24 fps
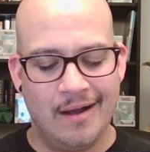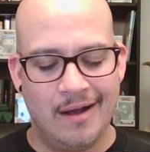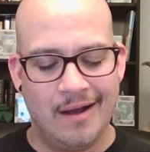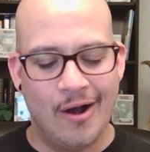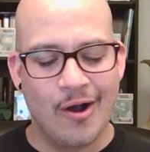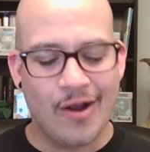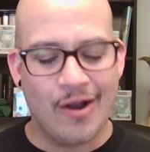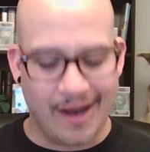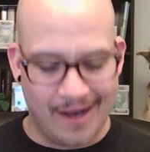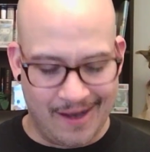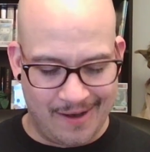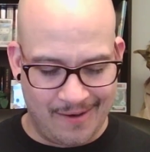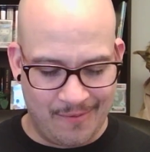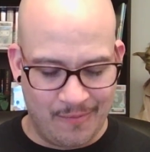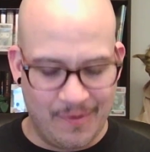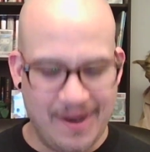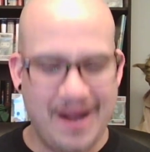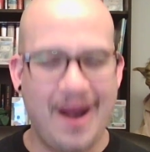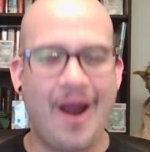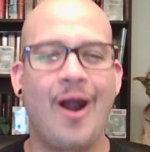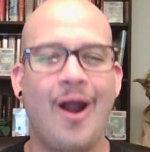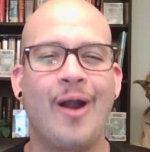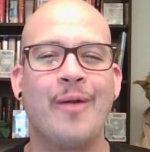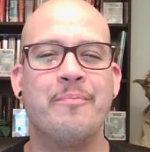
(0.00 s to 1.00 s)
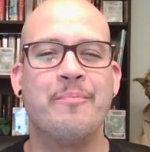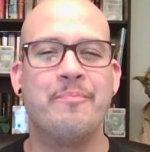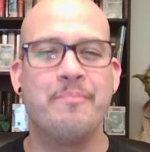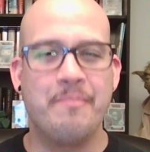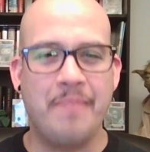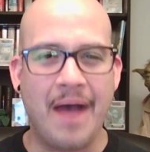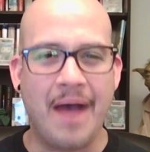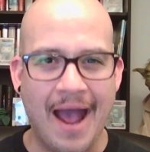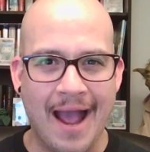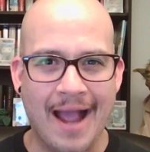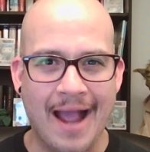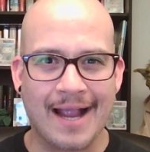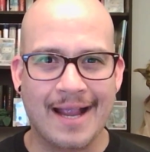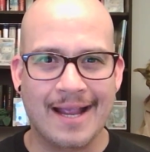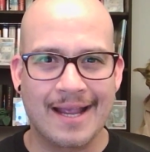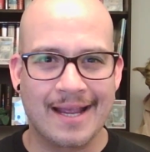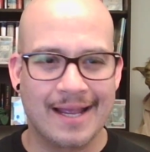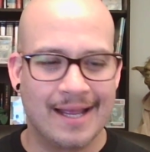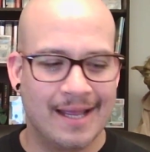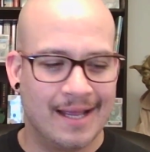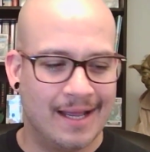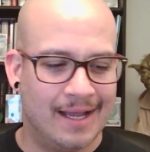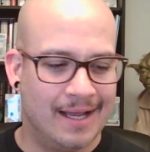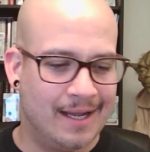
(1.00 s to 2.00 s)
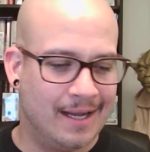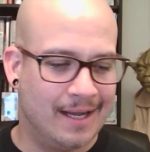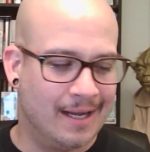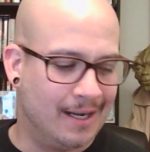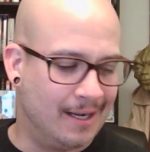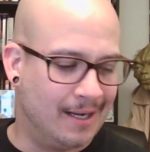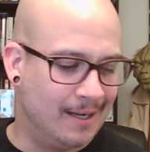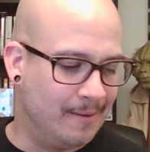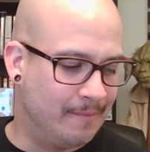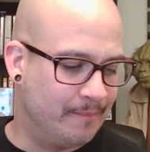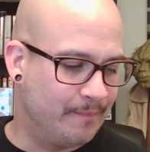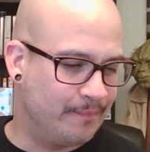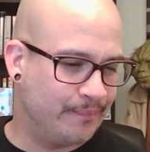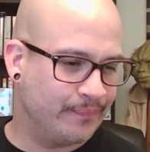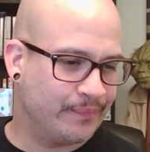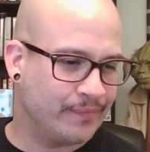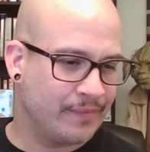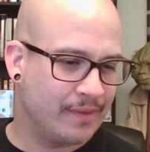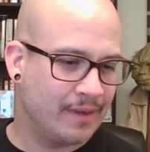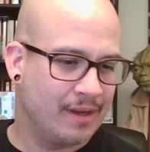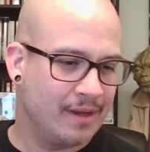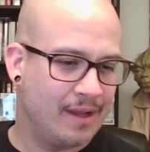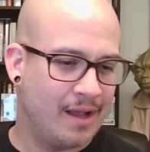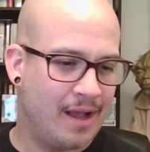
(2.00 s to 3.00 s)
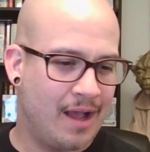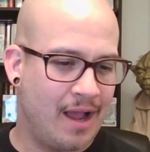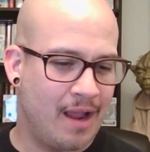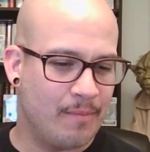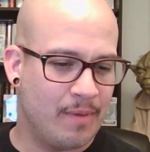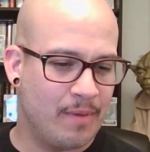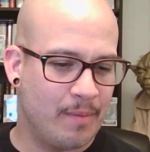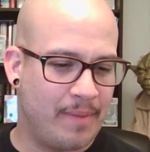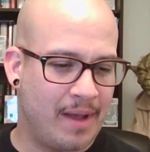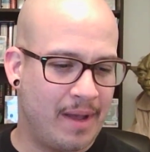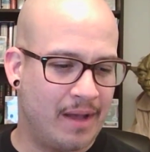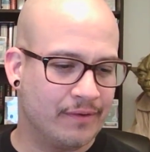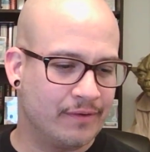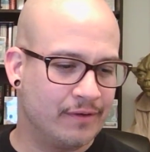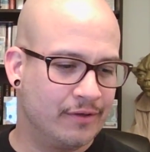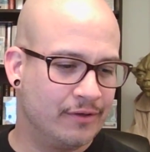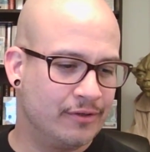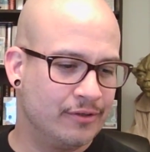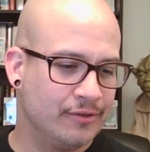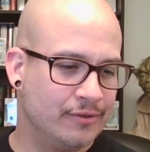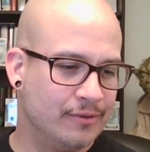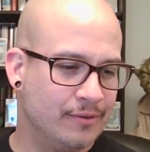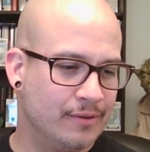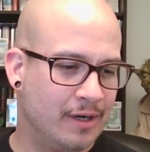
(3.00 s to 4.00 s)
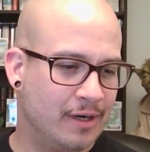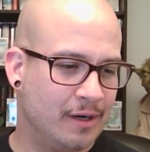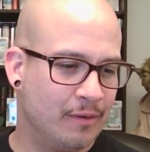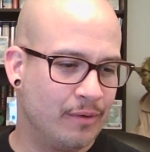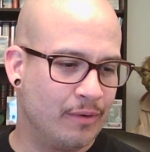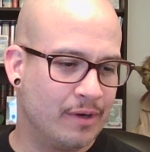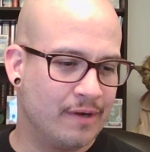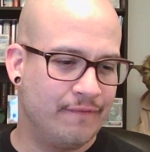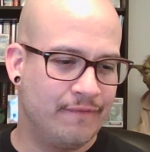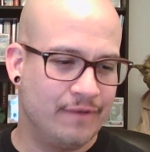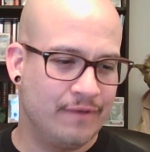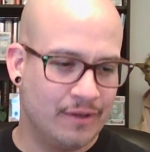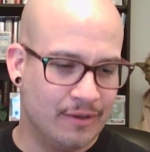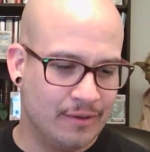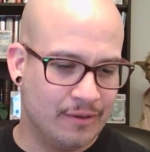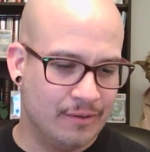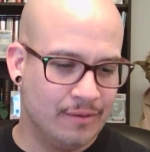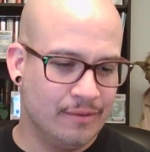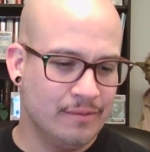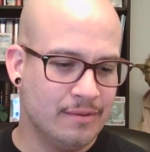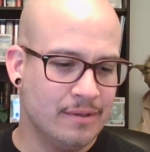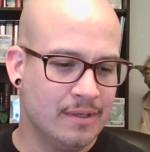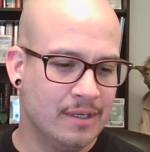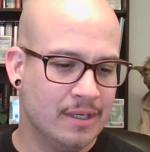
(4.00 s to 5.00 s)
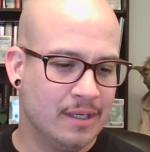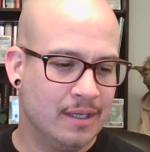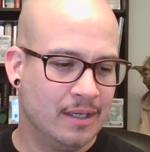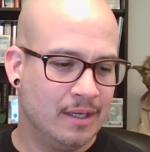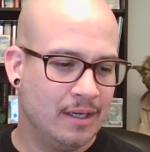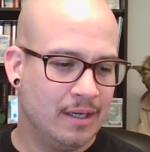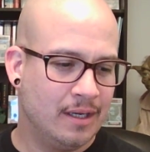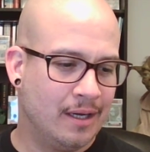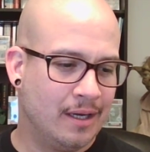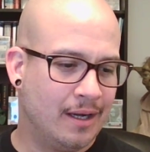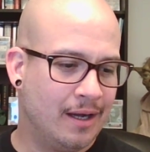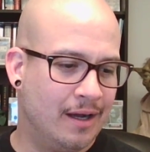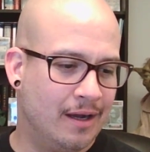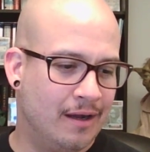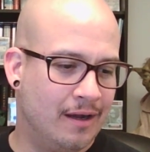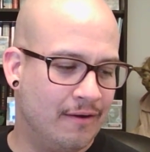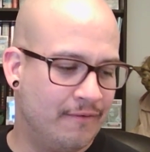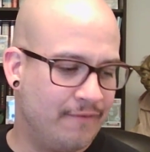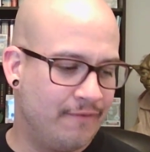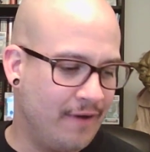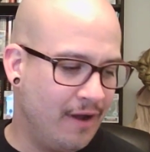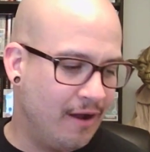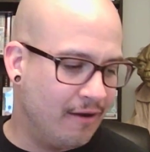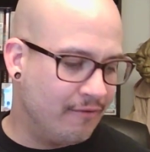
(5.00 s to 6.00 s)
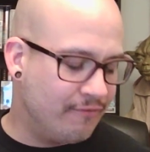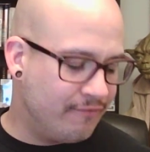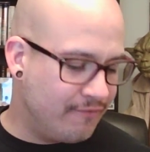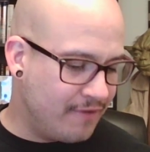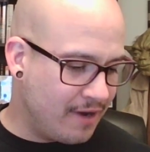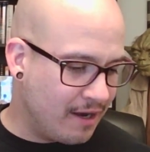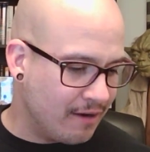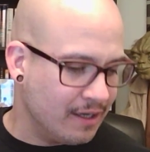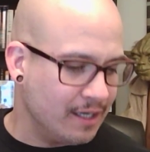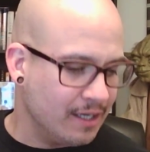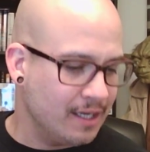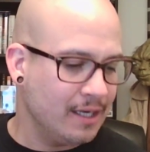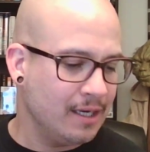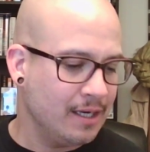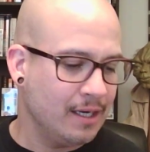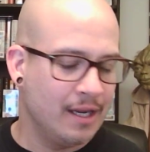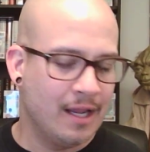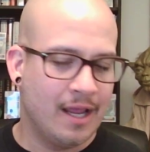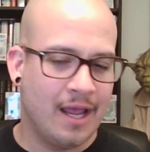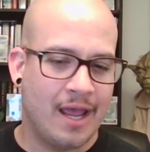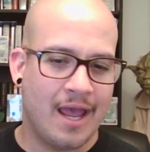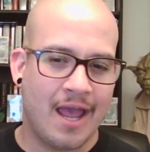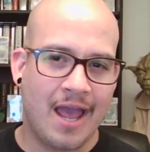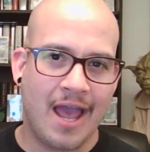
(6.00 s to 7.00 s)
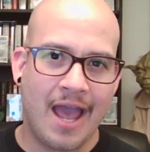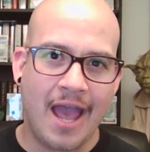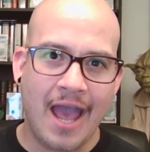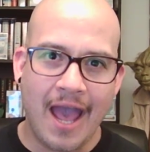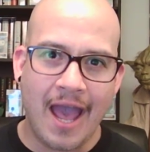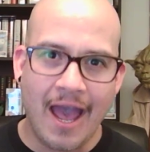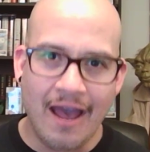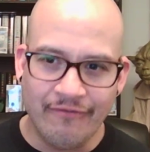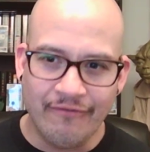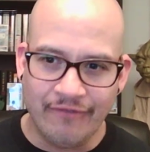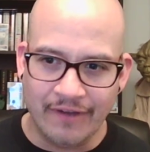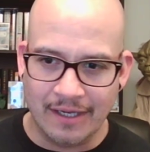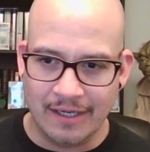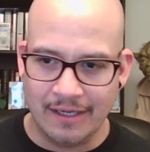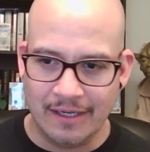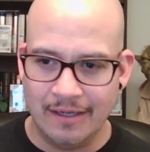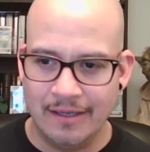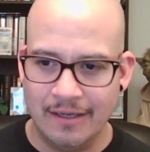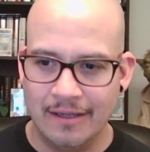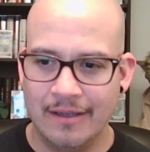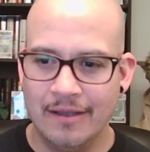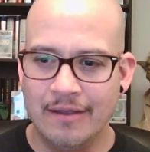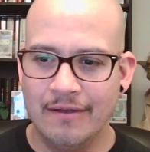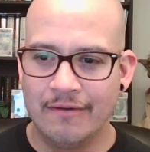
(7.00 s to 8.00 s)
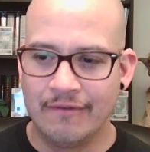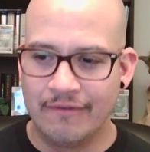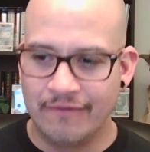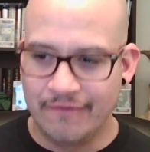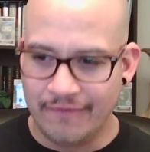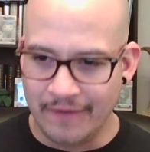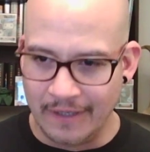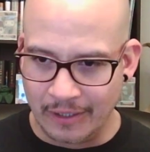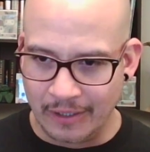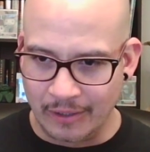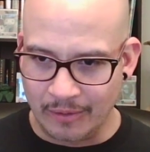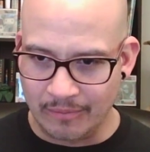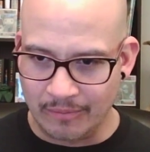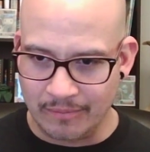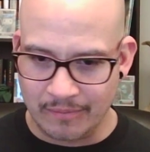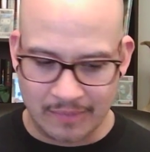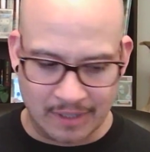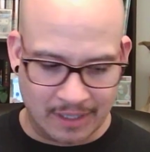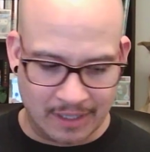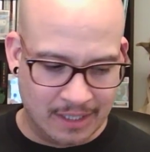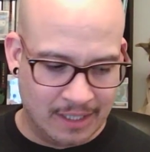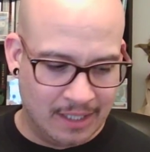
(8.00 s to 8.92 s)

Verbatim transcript: Okay, we are back. Um, I'm about to do a review of a very heavy film.